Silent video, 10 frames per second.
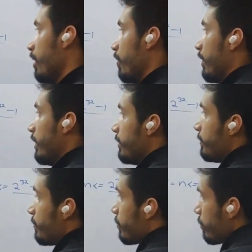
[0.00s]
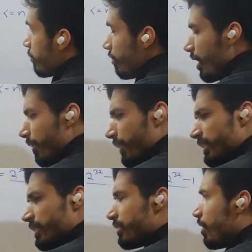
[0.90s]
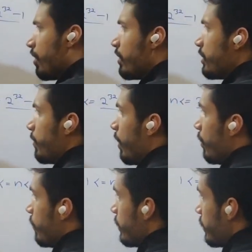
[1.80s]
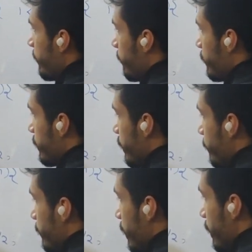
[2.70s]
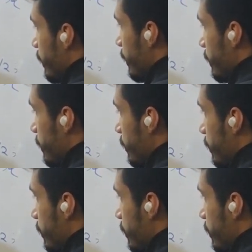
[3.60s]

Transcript: Alright, we can just solve this problem with a simple statement like this.